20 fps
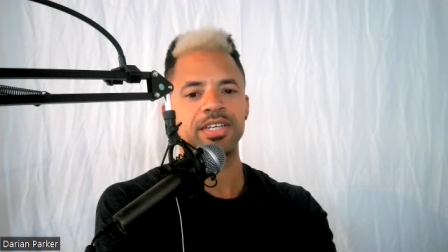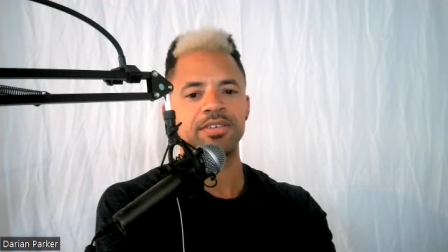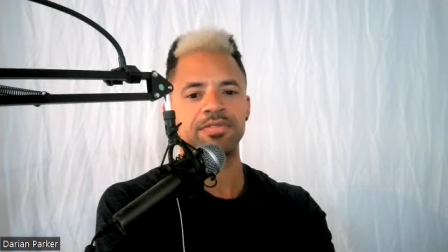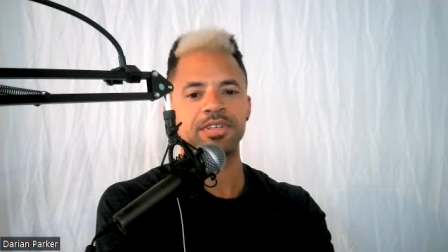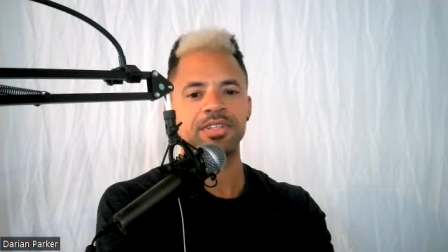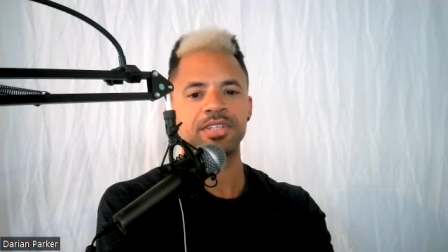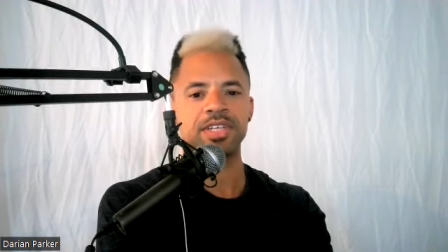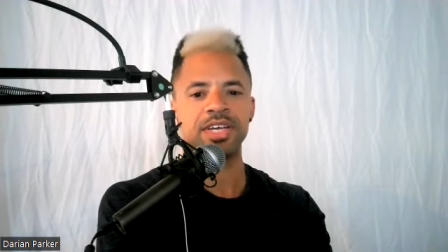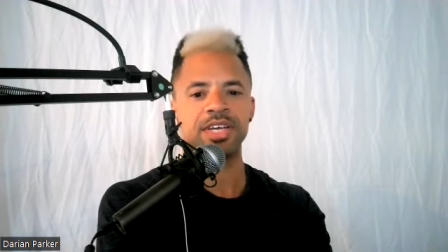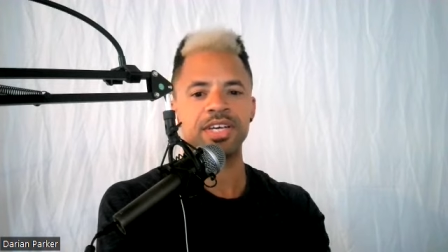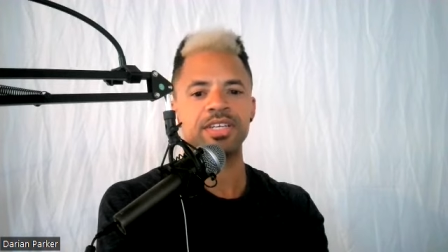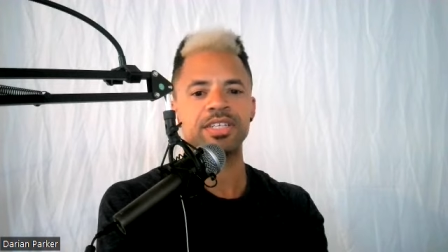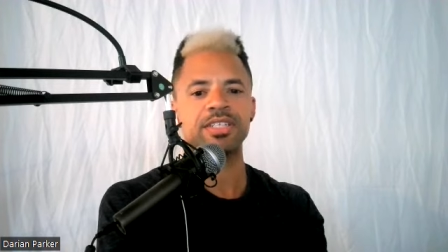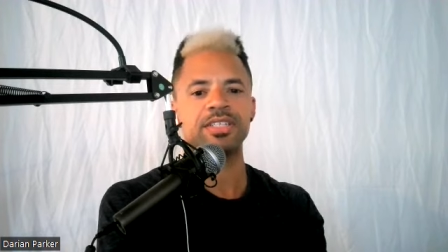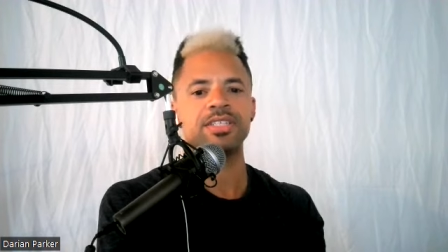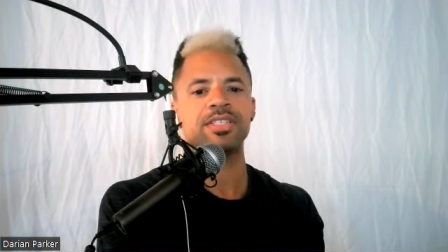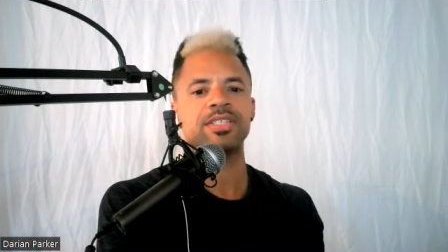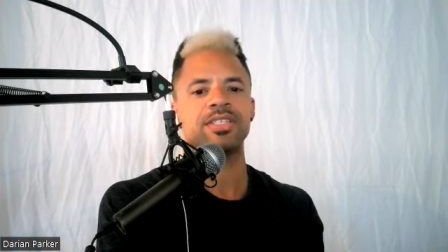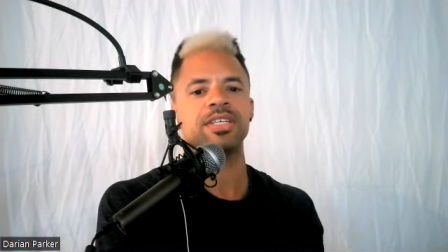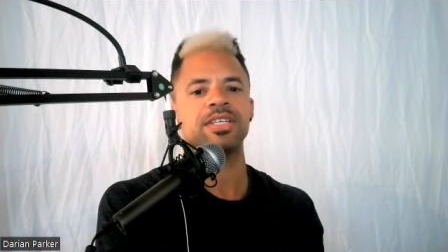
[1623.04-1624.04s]
different
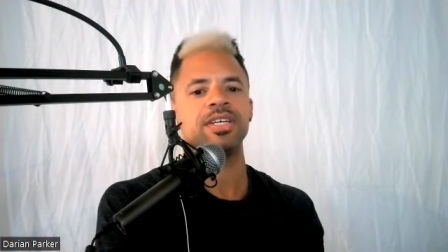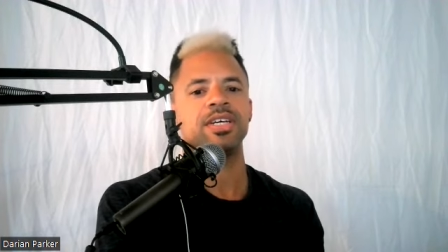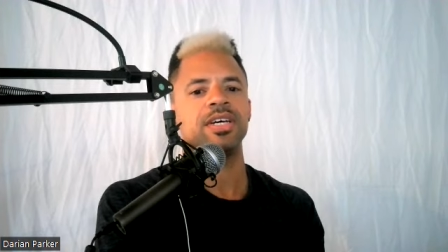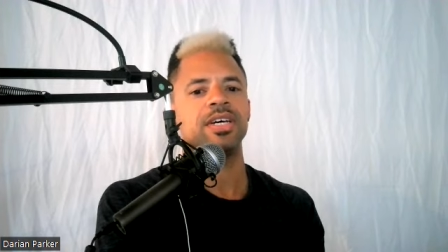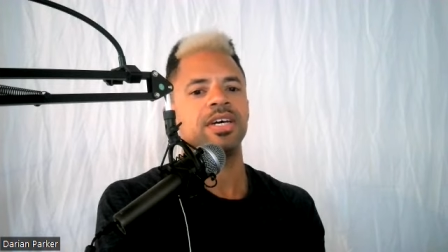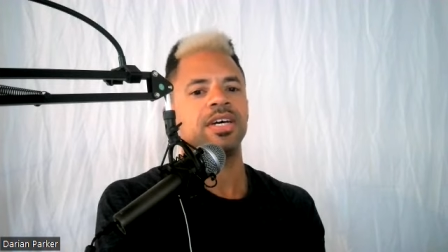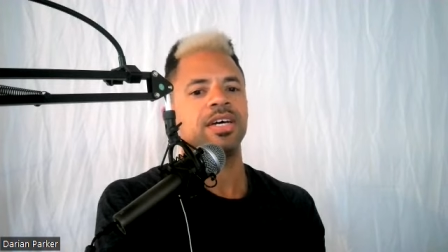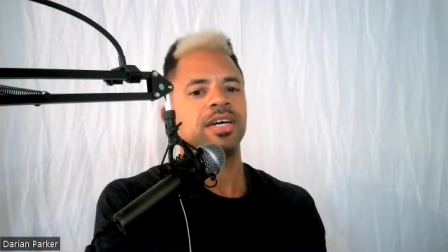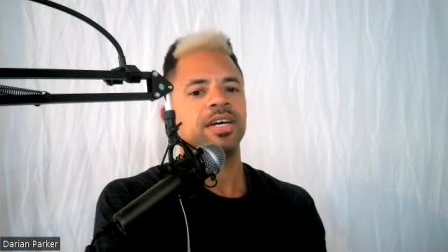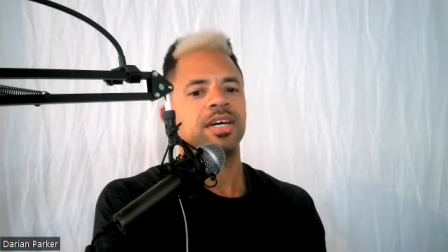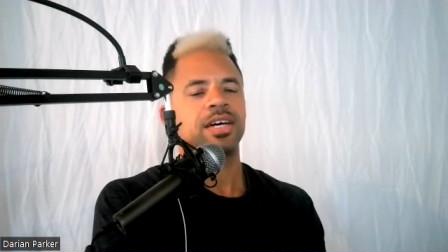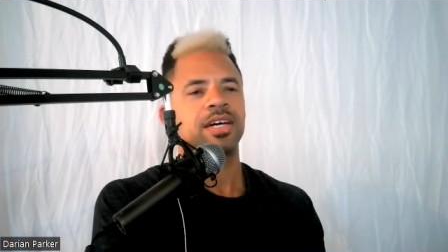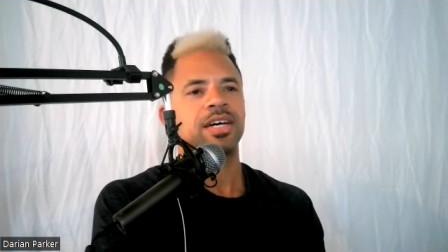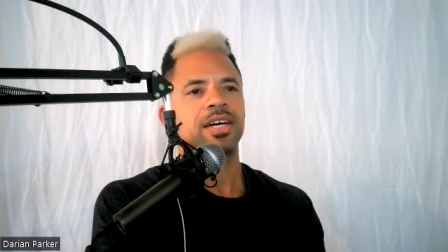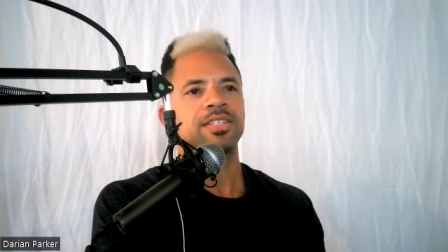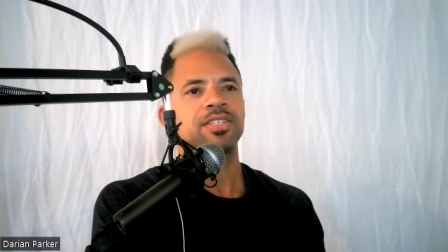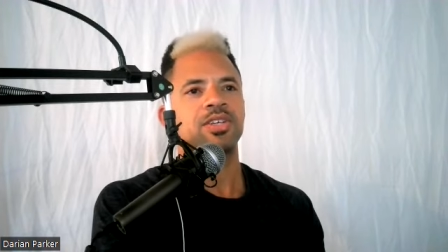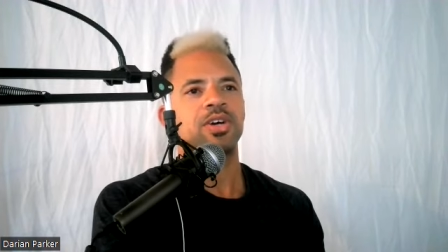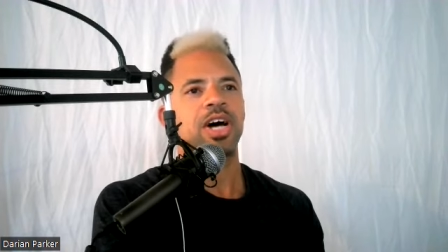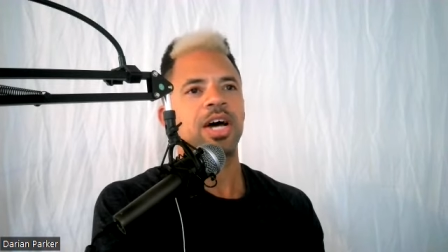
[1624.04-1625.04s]
things.
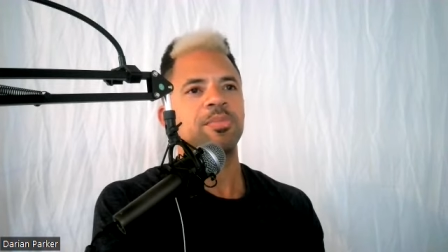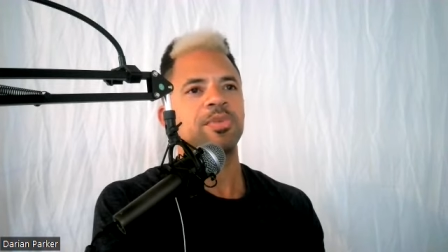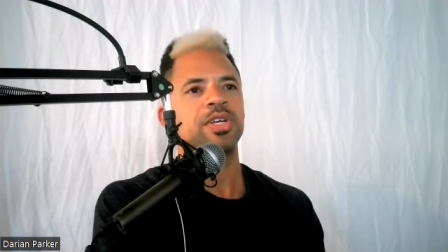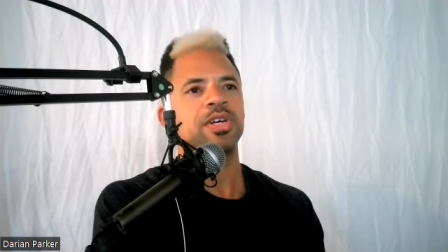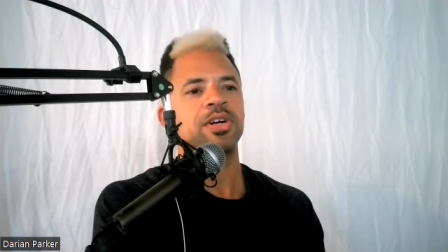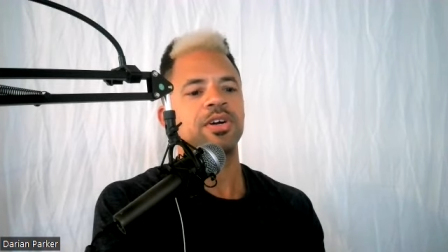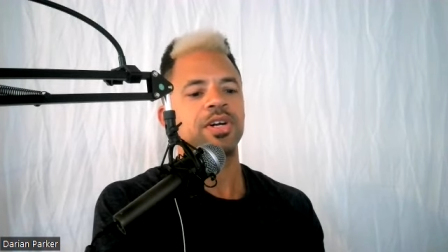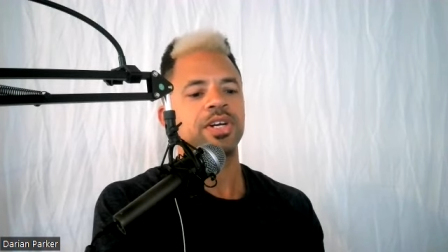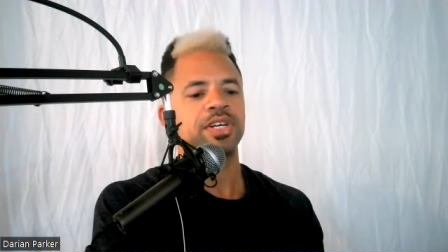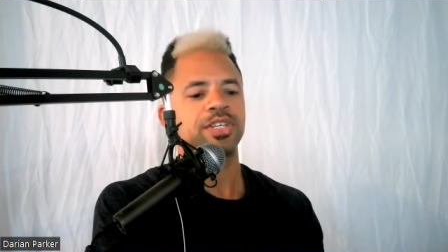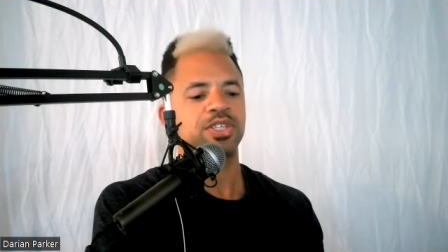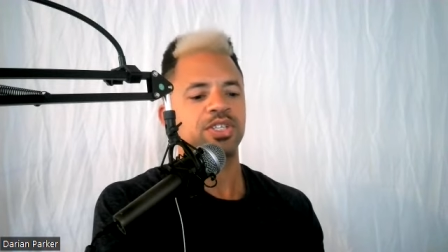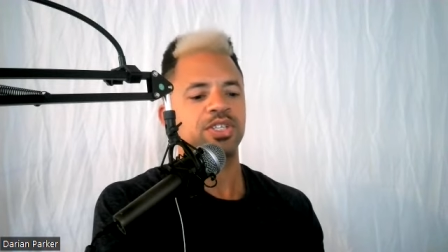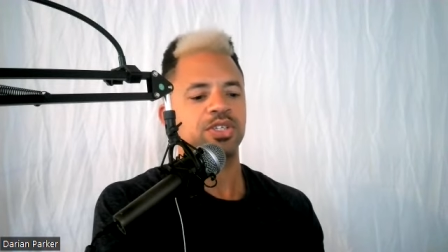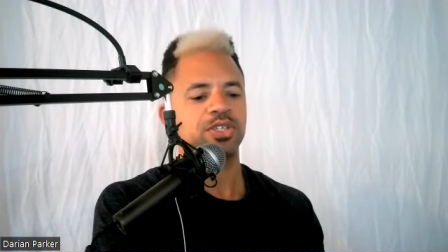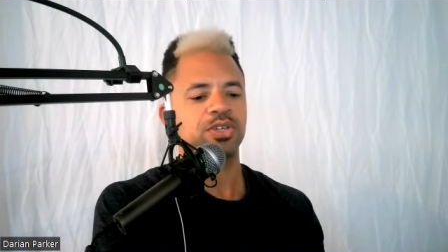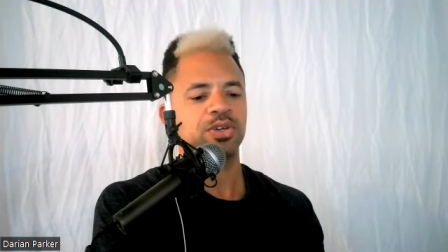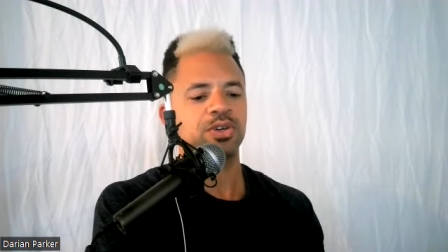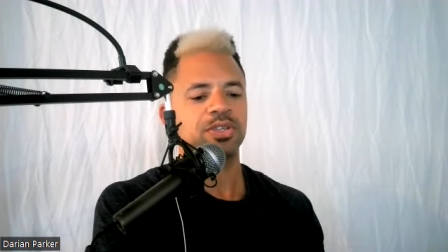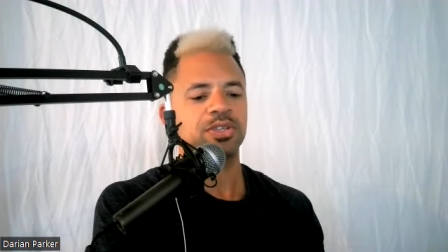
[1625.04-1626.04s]
So I'm curious
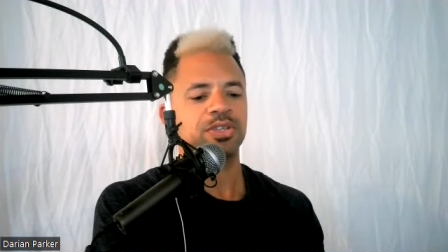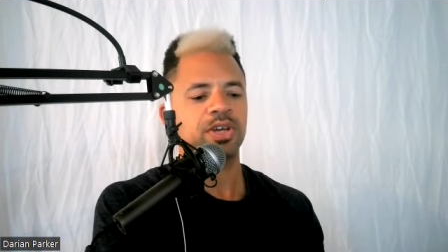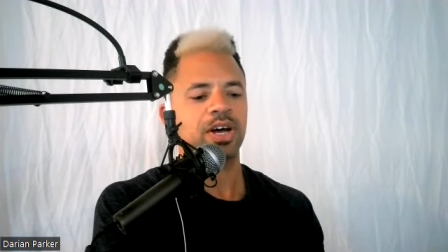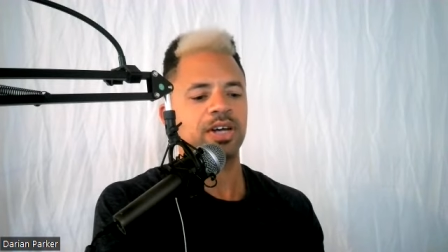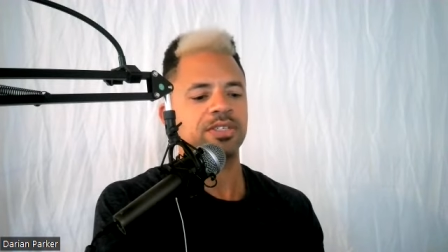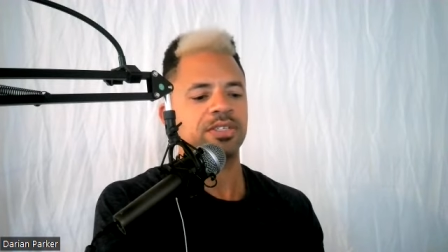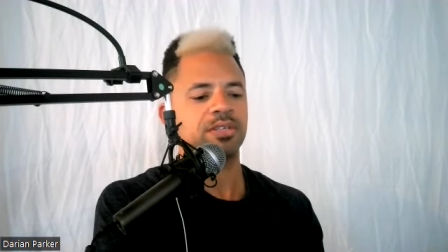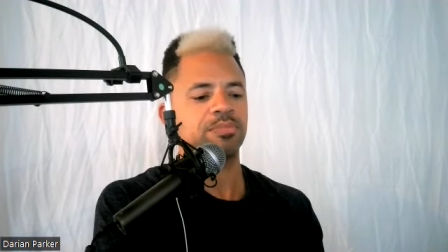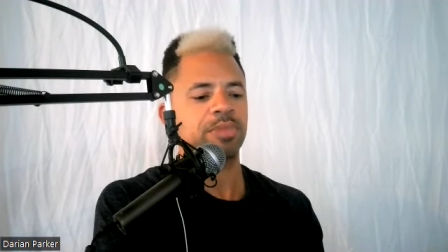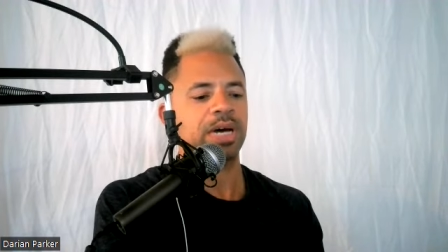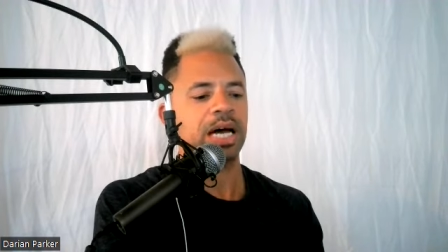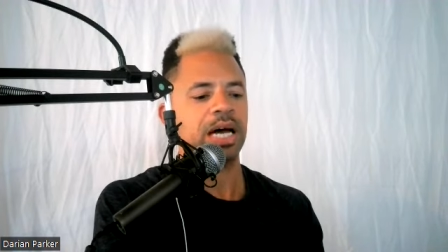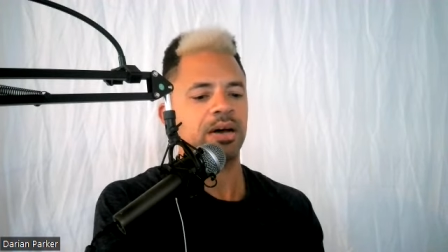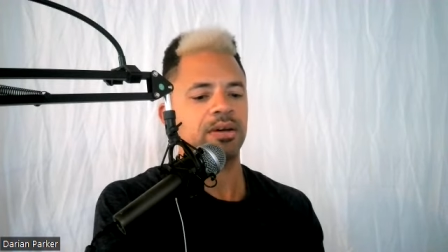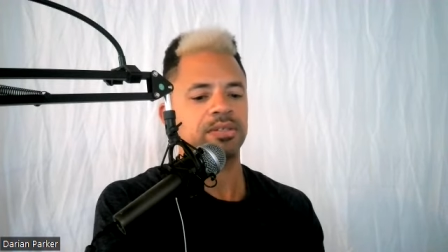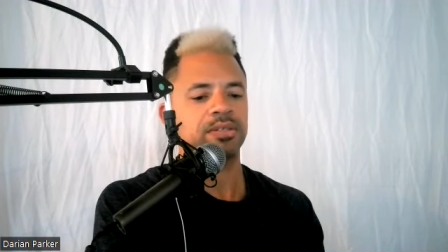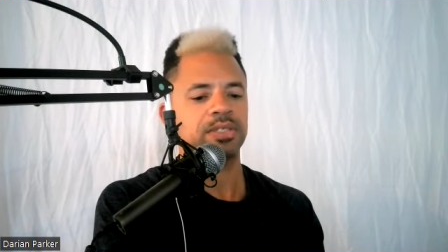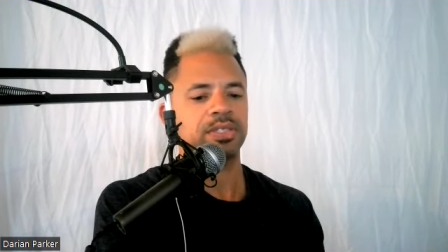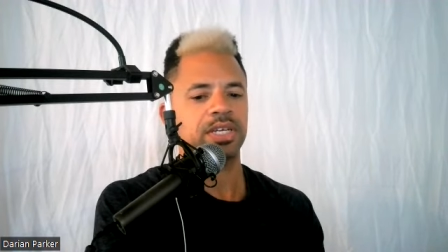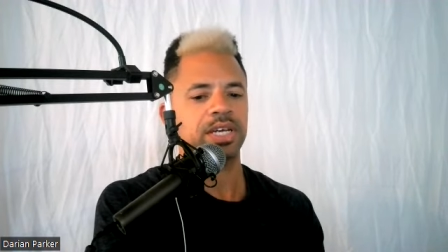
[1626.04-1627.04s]
your thoughts
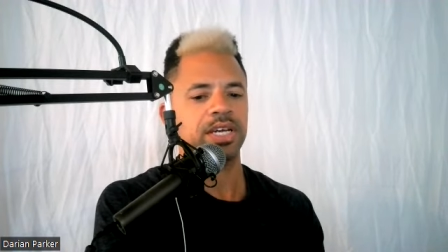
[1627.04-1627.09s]
about